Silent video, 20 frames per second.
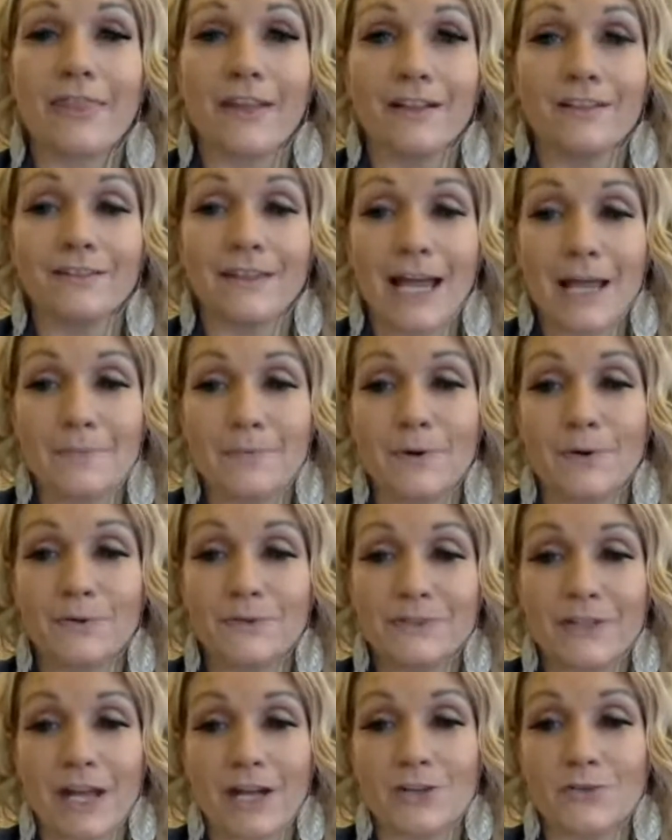the Lipo
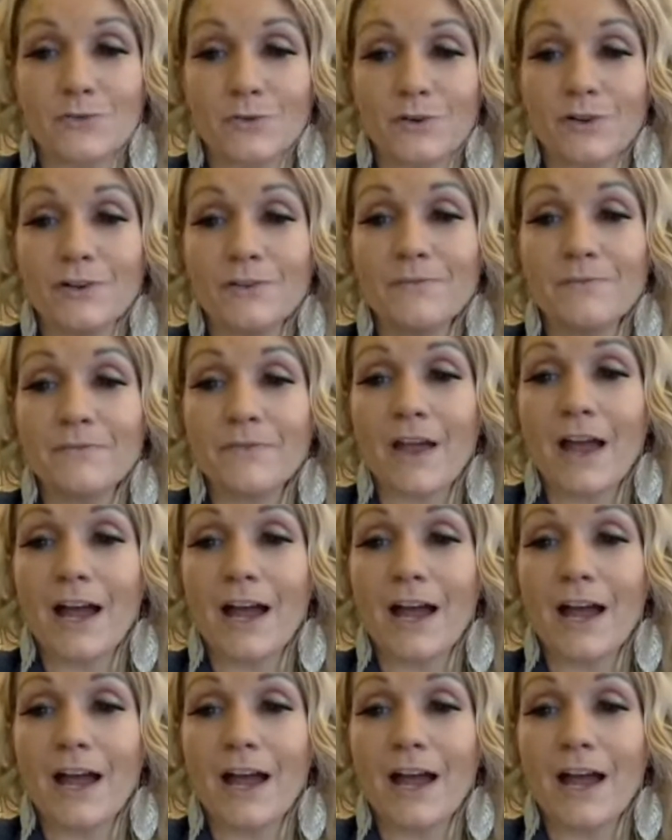schedule.